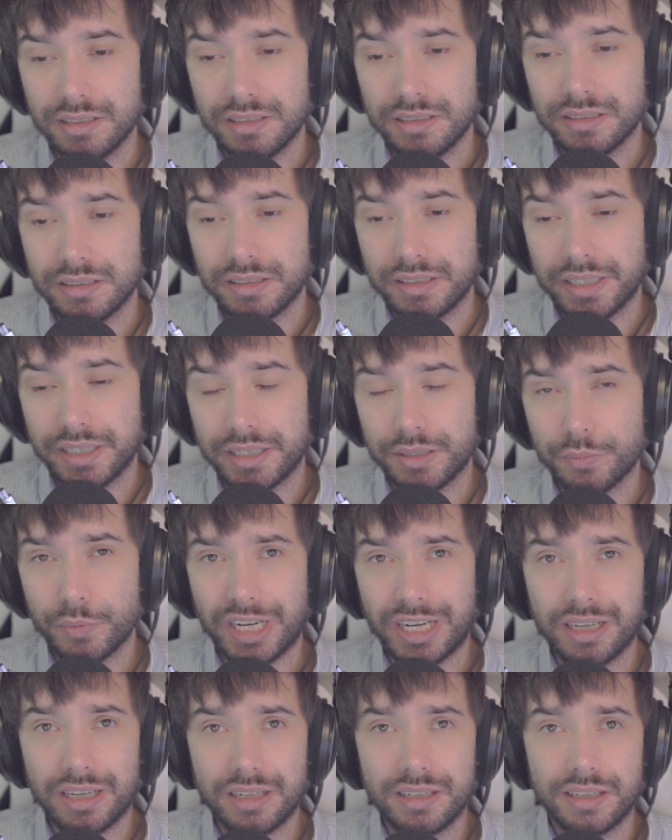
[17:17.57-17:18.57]
like where
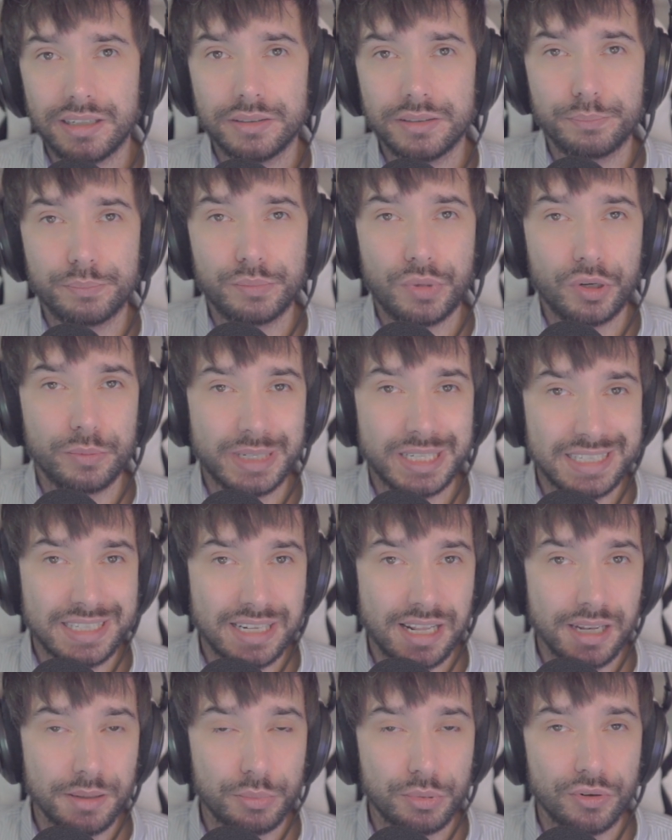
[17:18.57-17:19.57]
can I put my
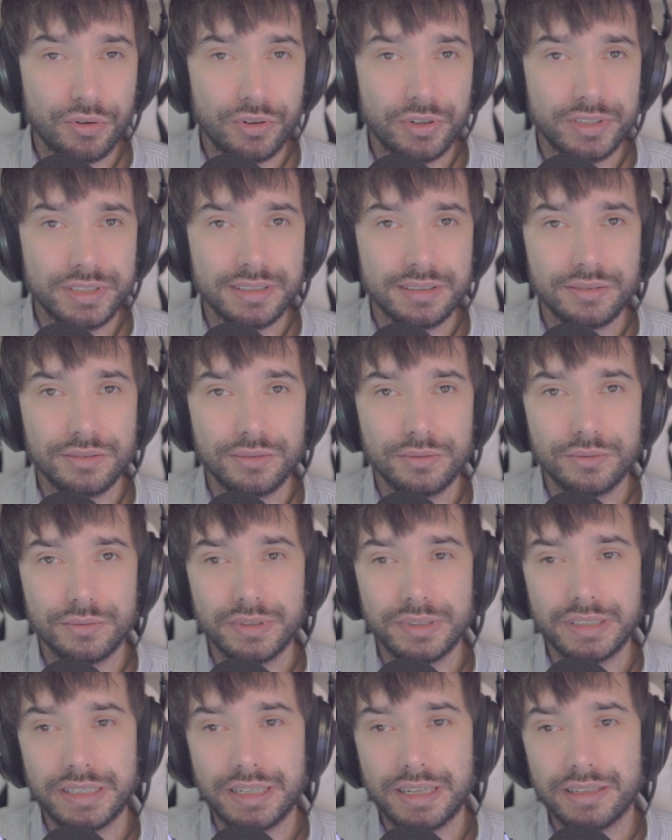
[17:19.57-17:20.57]
teleport
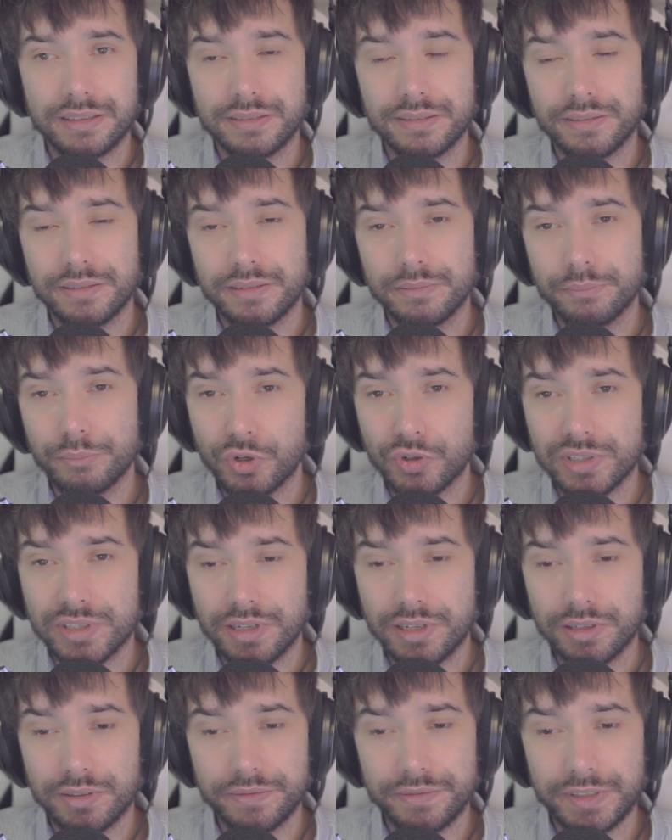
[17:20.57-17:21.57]
to get the most
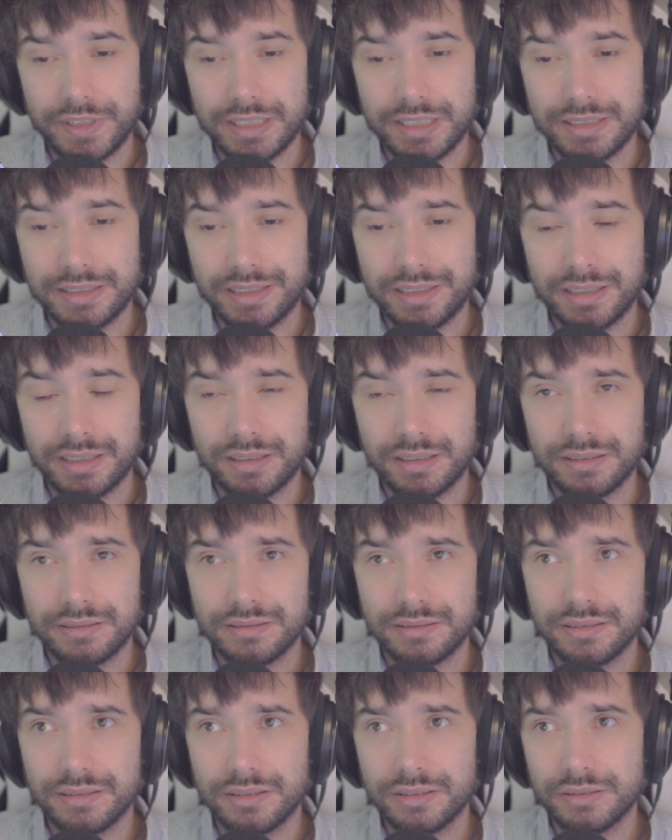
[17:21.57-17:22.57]
out of it, and
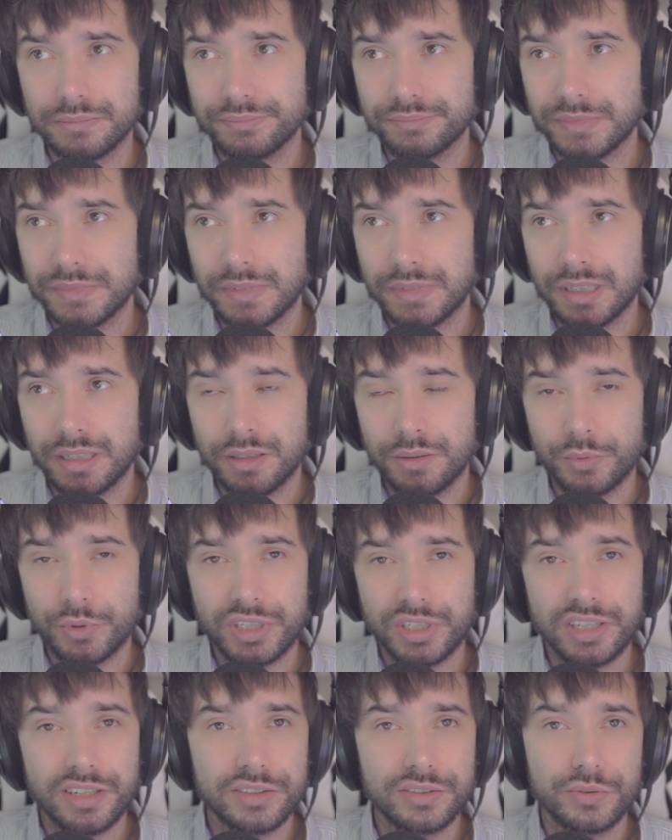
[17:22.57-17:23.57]
what
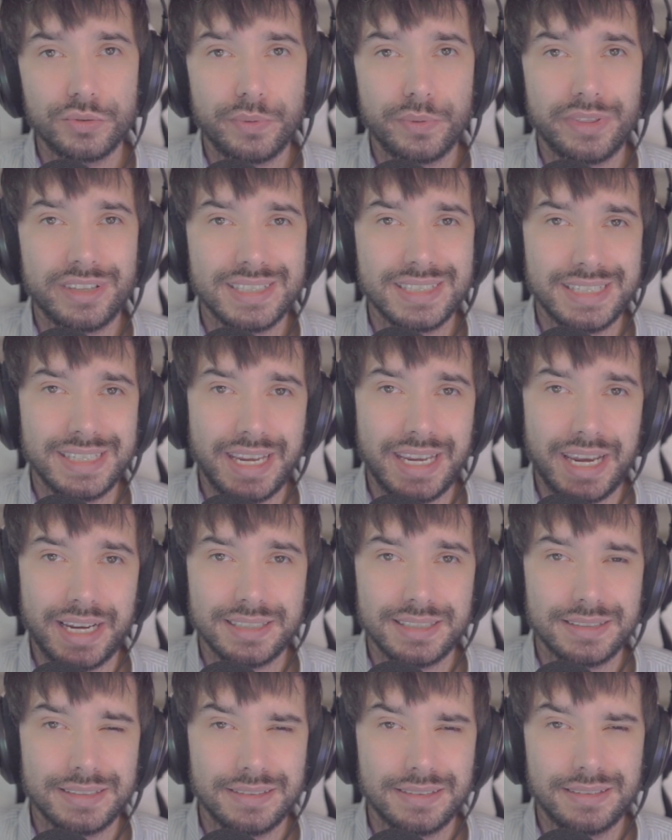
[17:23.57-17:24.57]
can I do with the
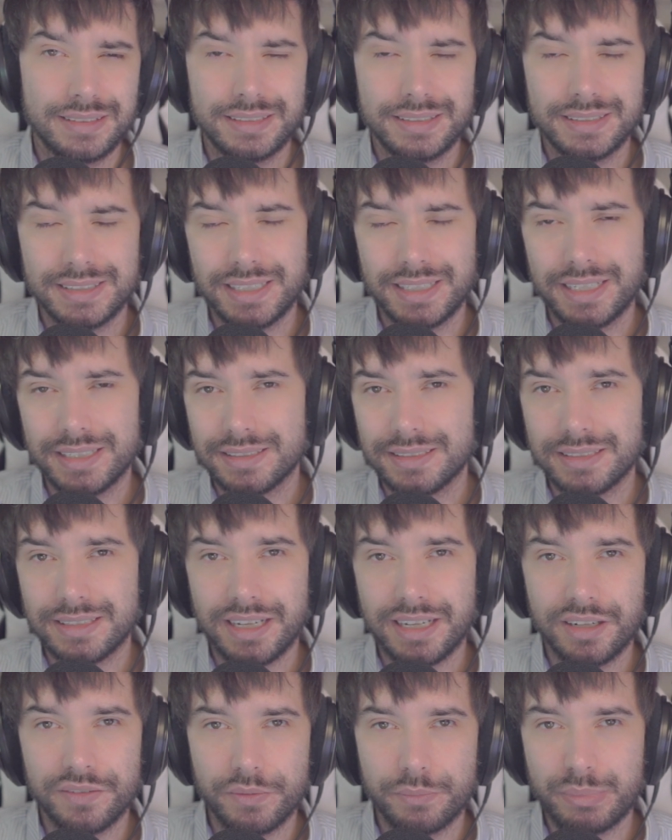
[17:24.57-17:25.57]
Z-axis? The Z-axis is
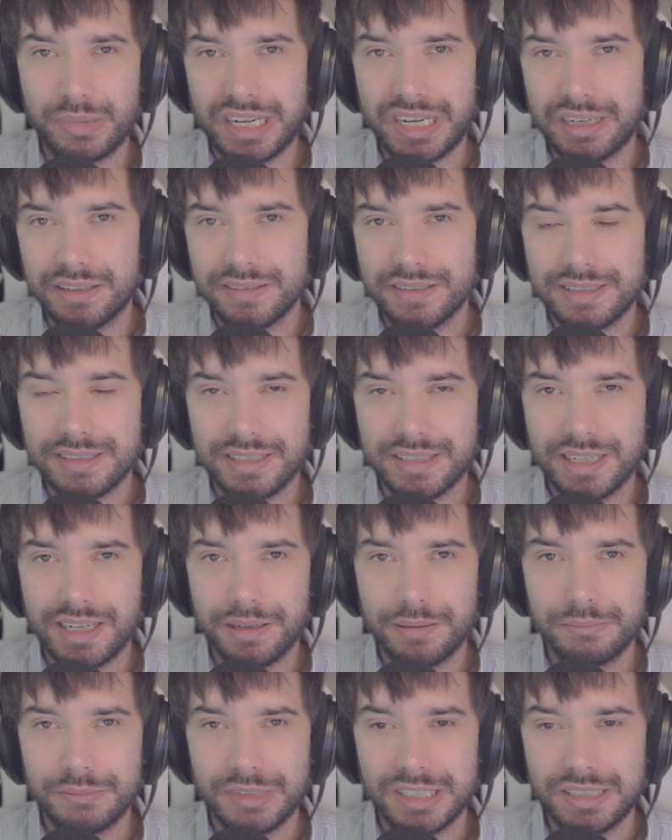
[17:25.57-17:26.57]
kind of a pain in this
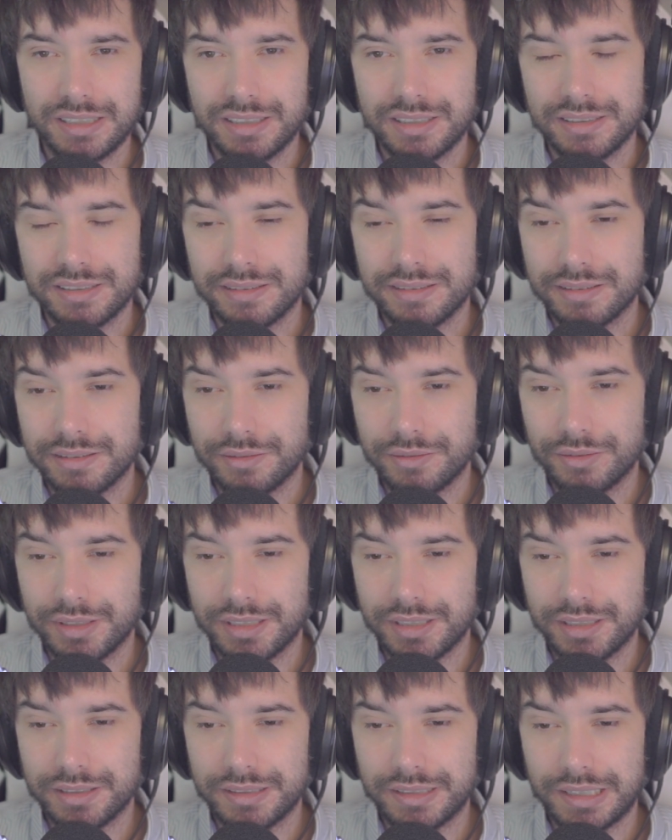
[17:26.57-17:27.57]
game,
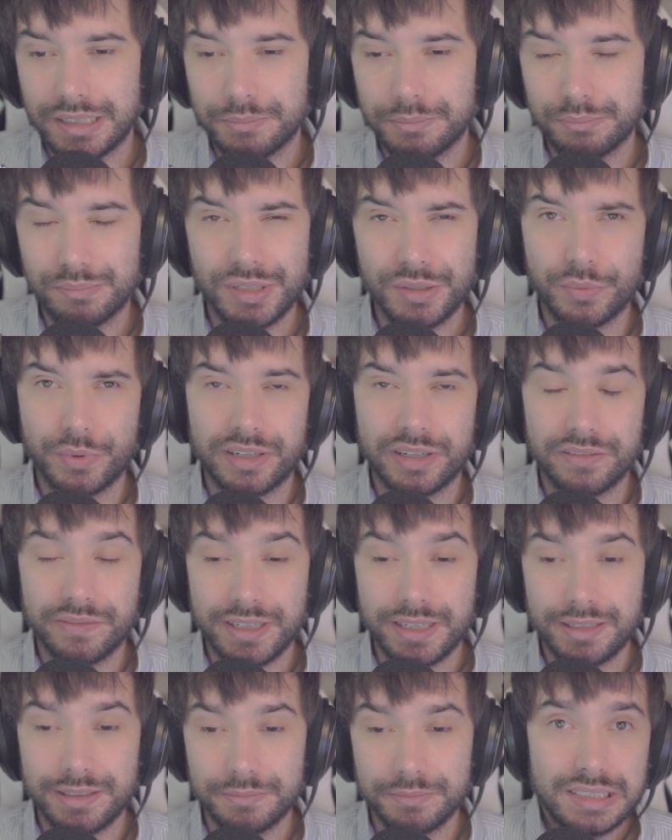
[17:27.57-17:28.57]
so yeah, be aware of
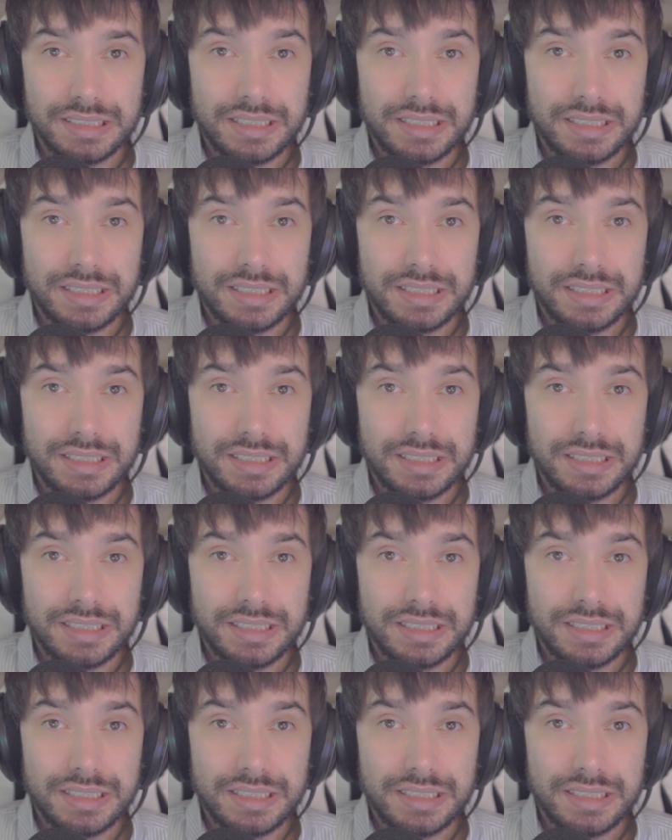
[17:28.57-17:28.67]
that.